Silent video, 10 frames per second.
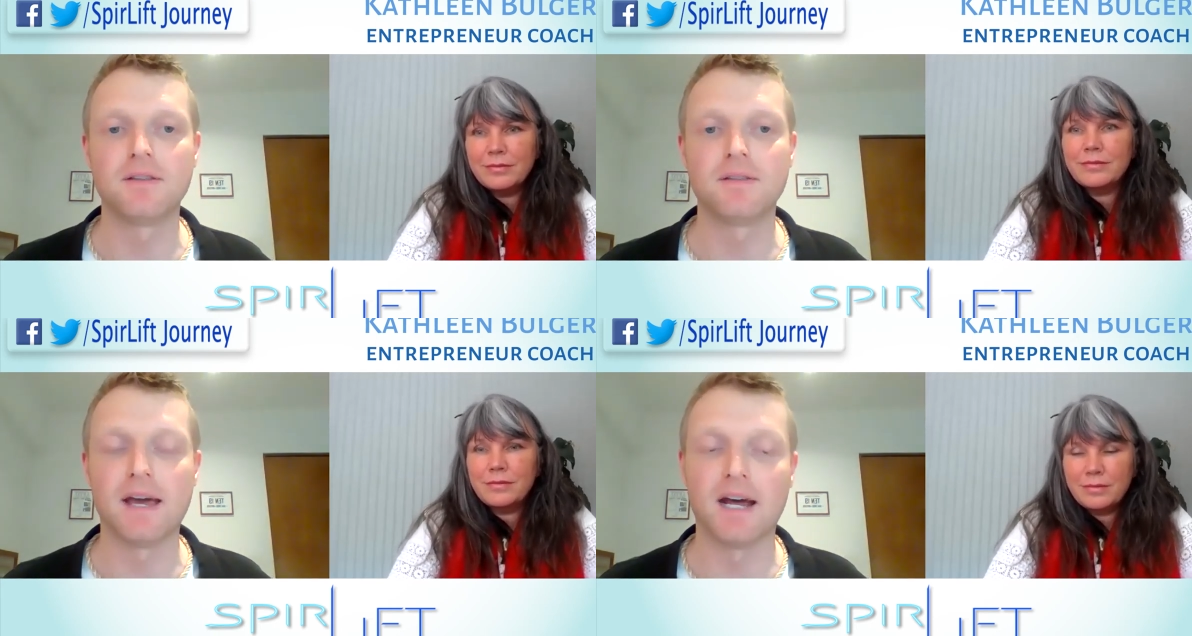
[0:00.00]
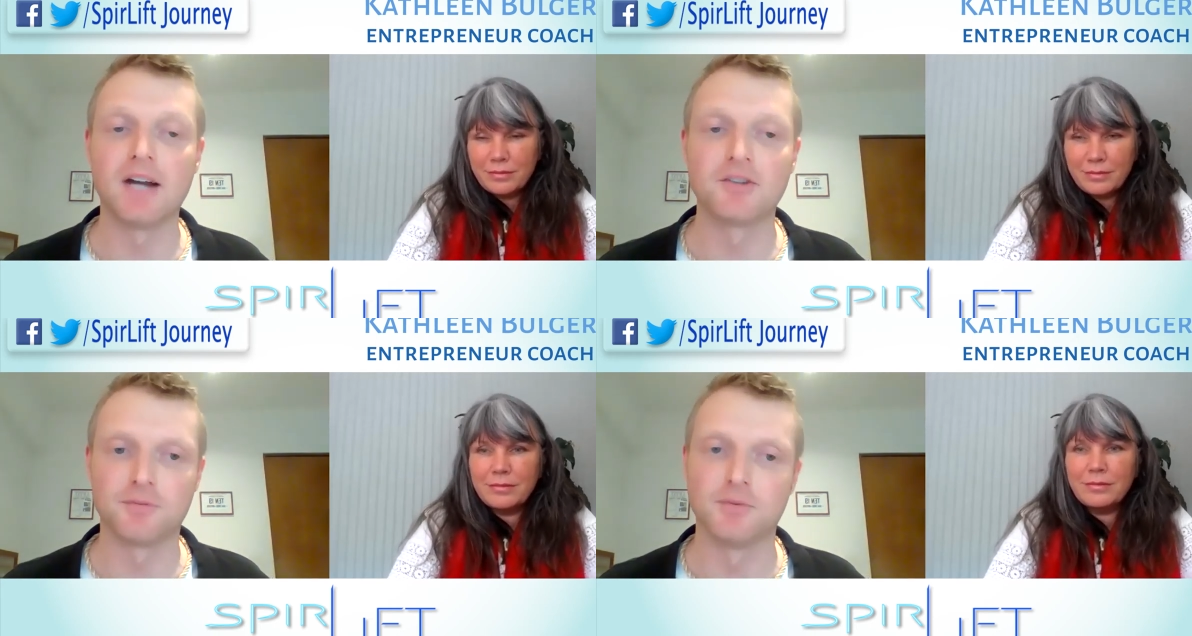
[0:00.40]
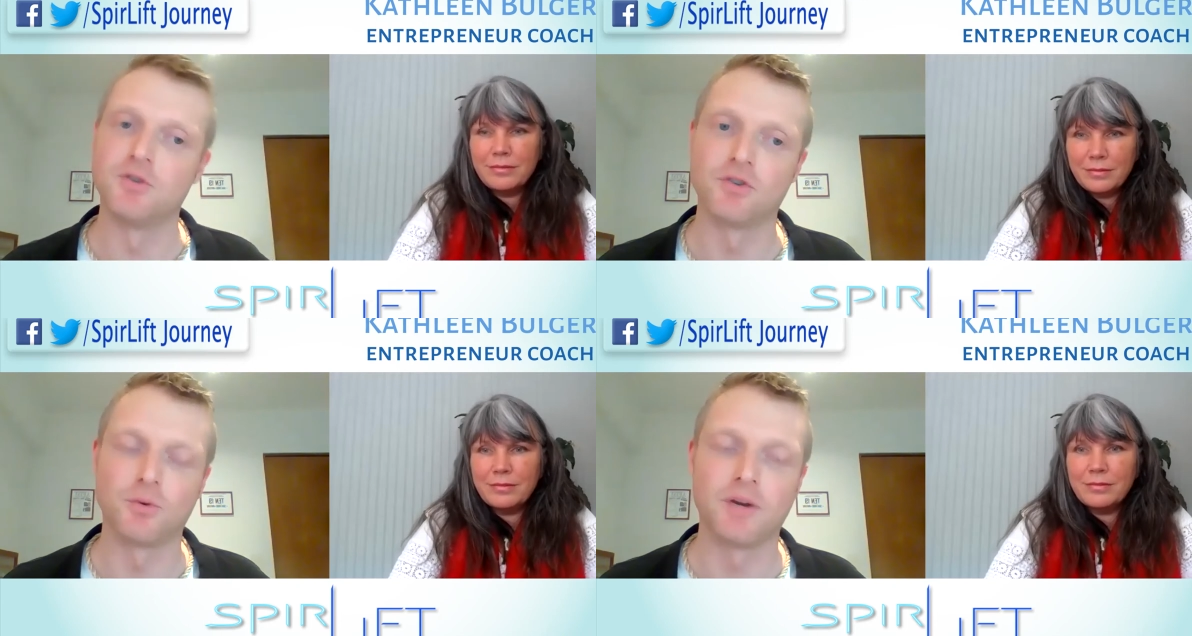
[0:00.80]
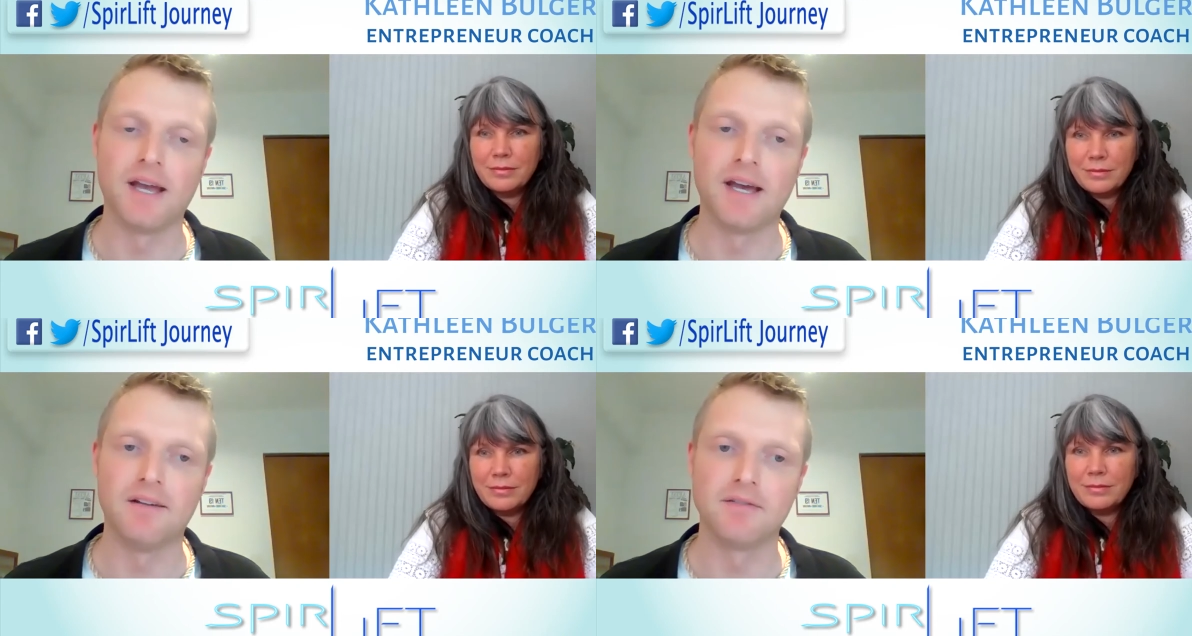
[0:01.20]
Speaker 1: that entrepreneurs would
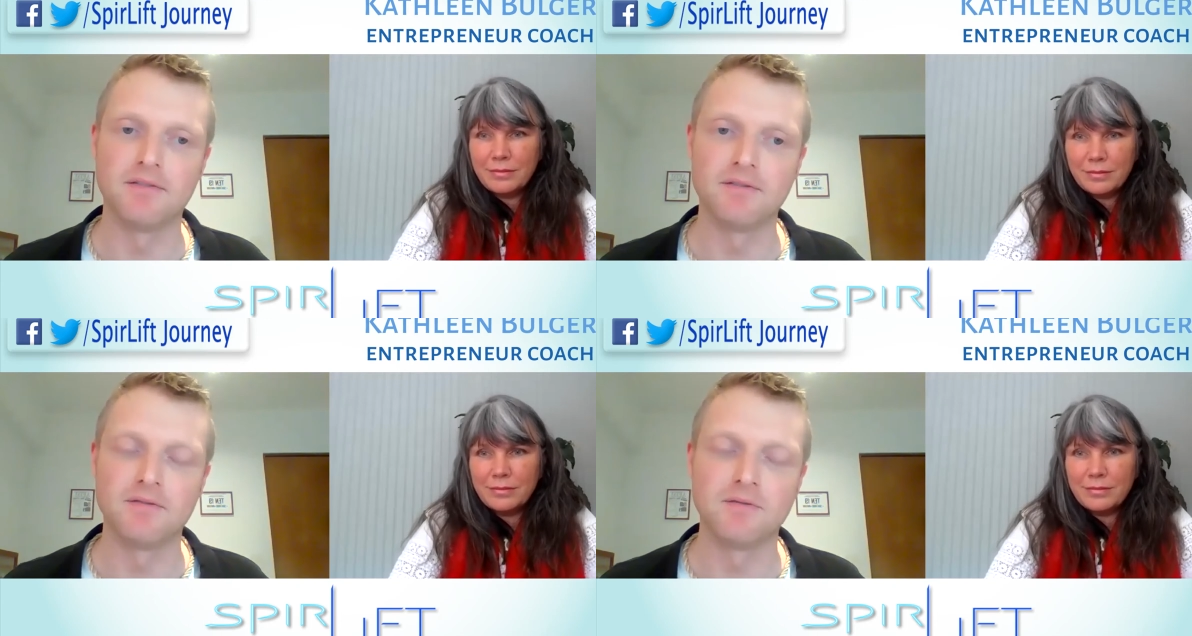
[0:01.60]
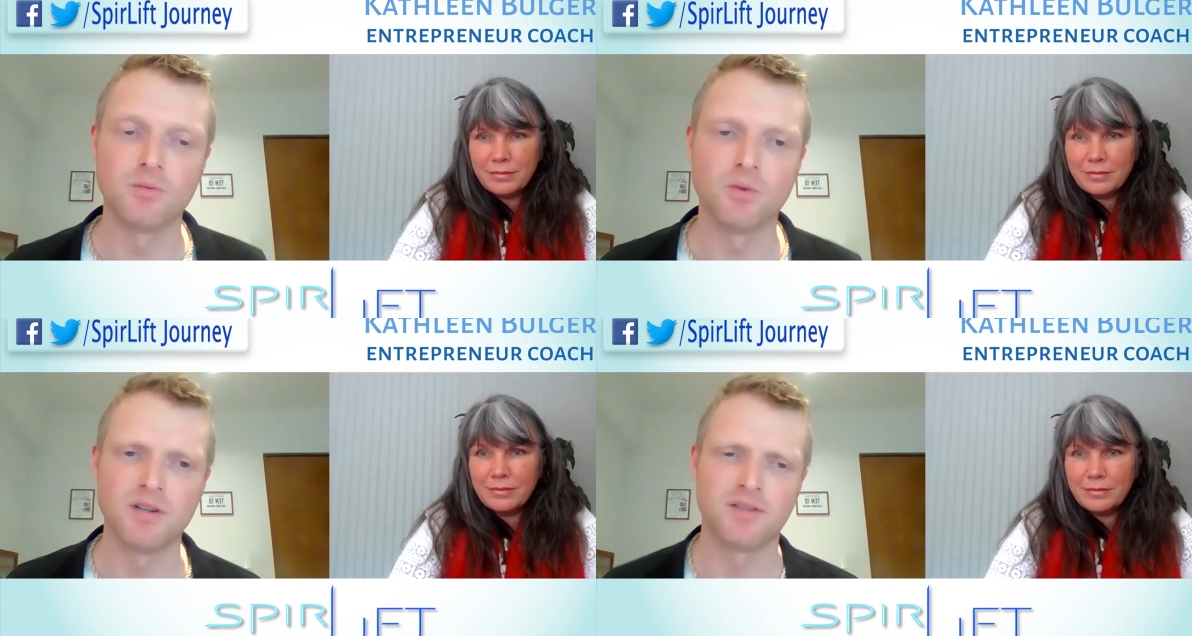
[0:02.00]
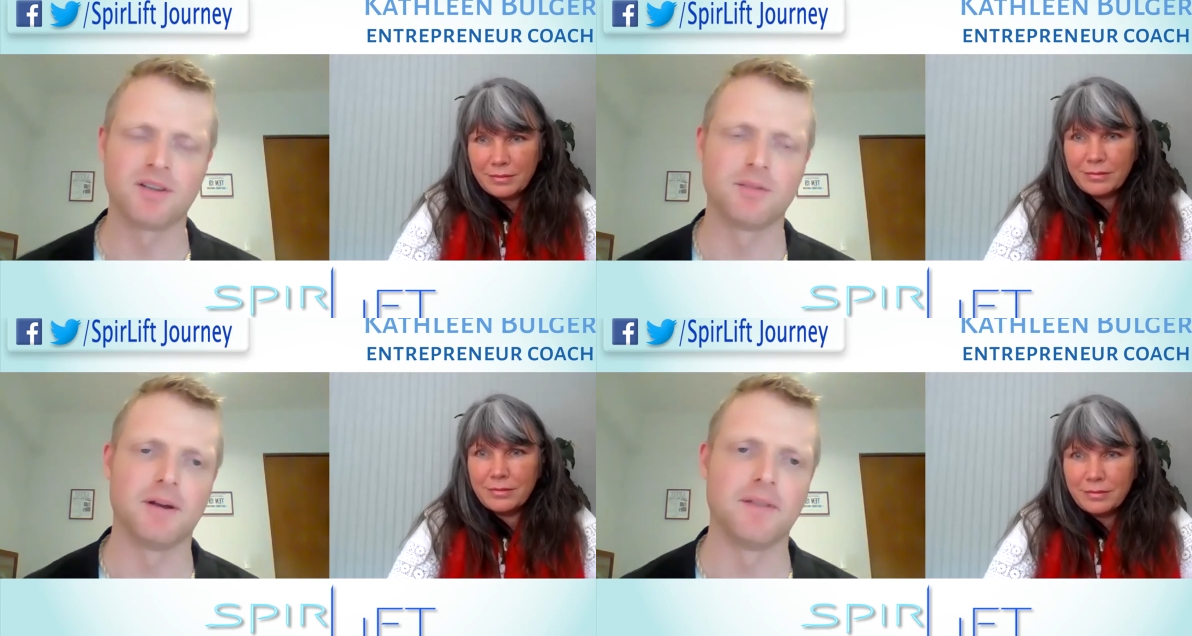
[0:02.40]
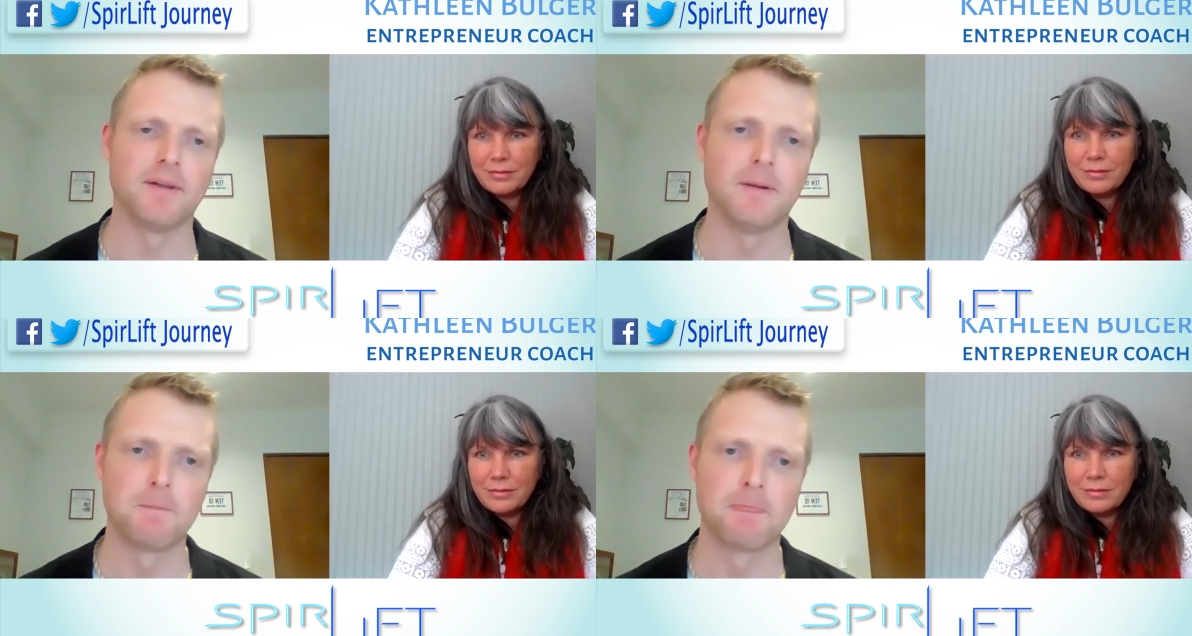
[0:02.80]
have. What do you think about that?